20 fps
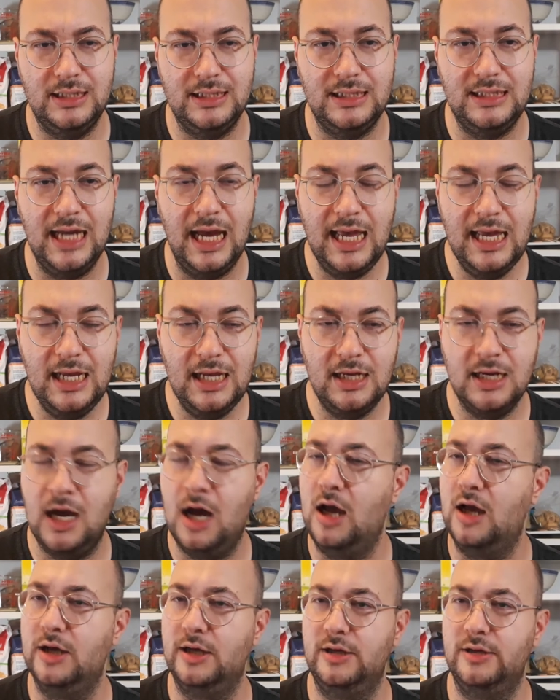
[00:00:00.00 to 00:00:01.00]
Day
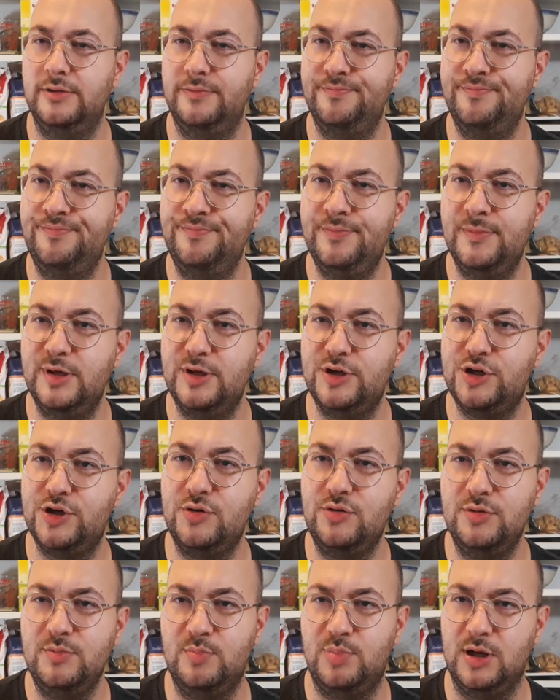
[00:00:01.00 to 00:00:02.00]
9.
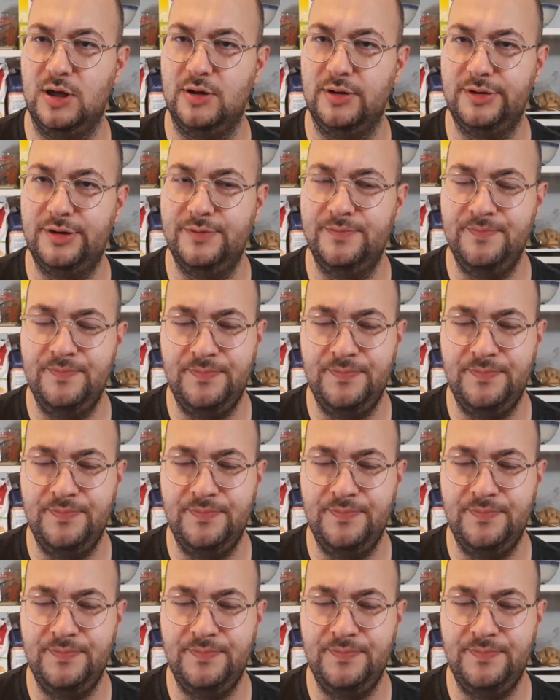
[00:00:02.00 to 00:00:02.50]
Sean Plott